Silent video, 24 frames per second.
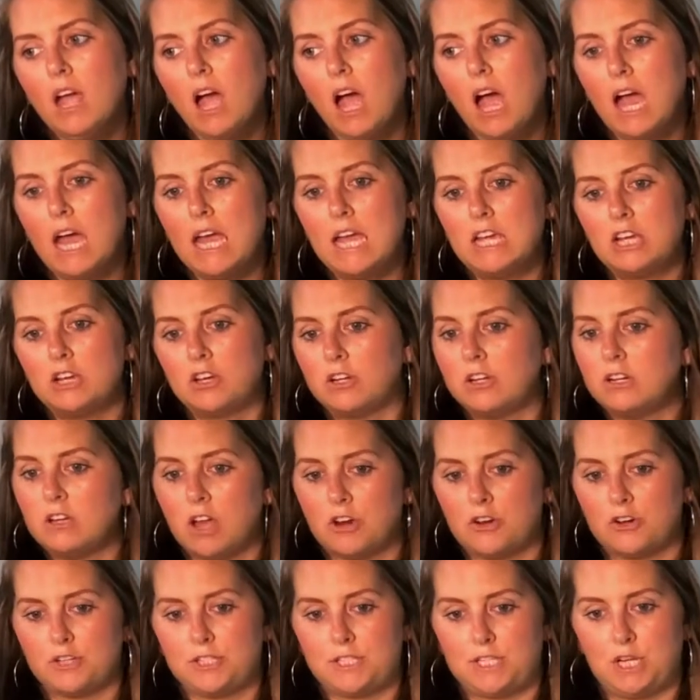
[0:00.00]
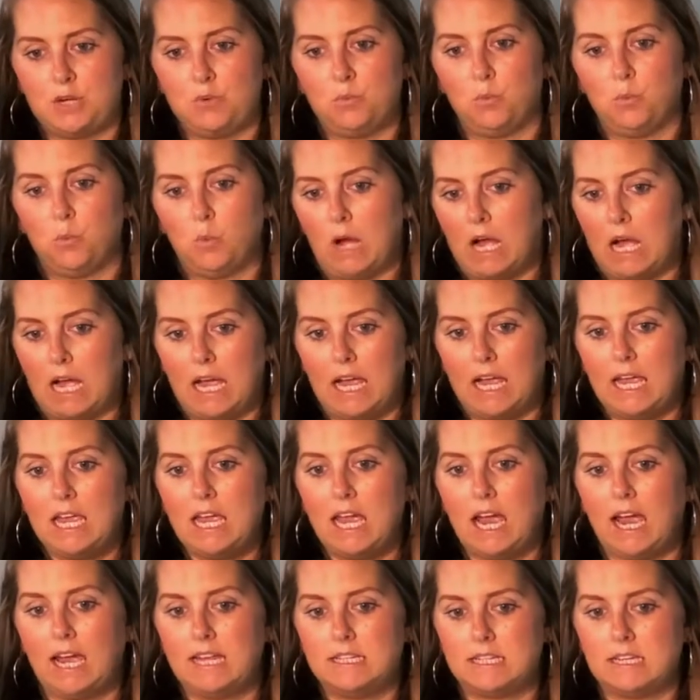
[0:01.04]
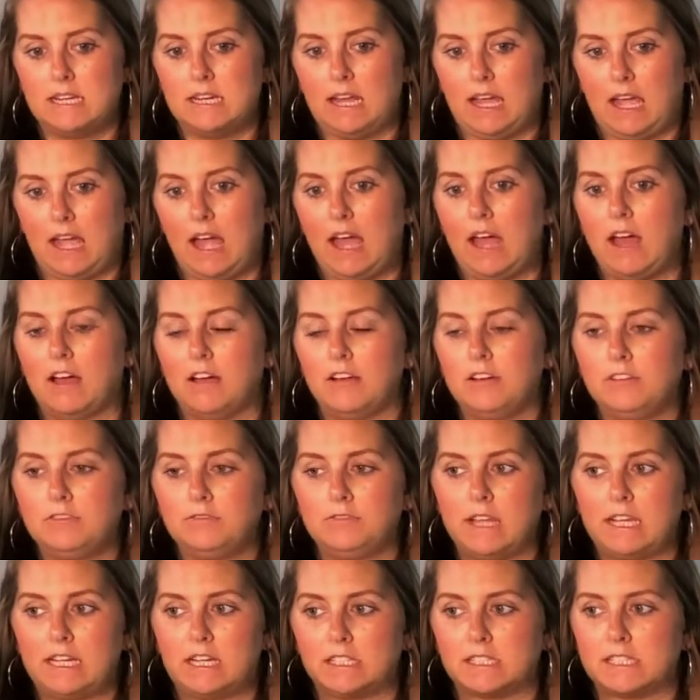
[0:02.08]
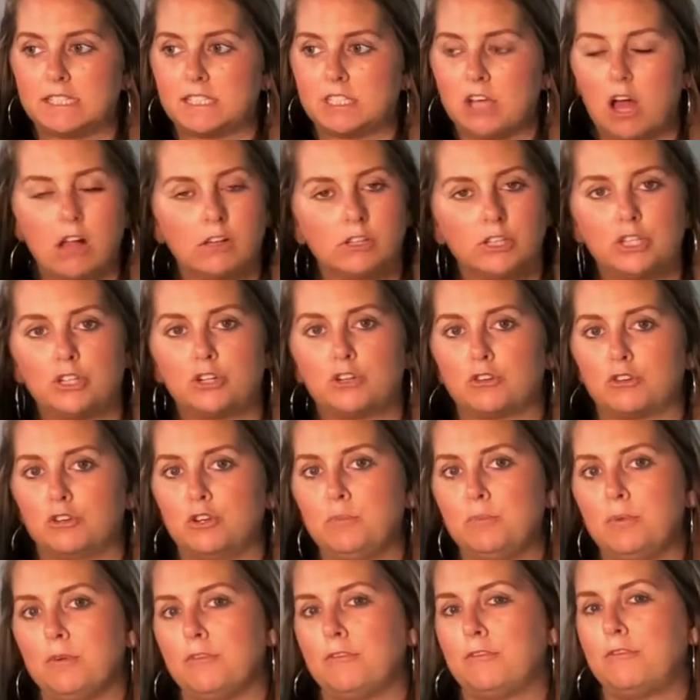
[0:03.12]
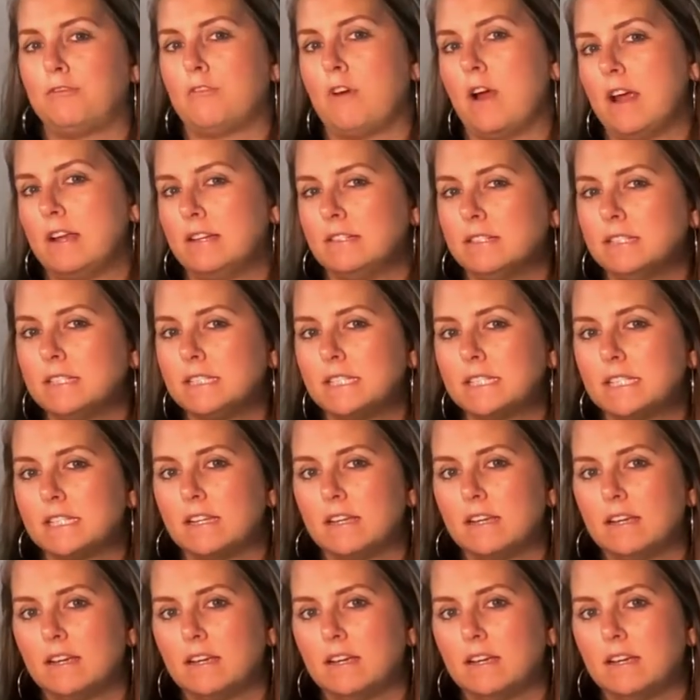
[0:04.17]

I couldn't understand why I didn't have like a solid group of friends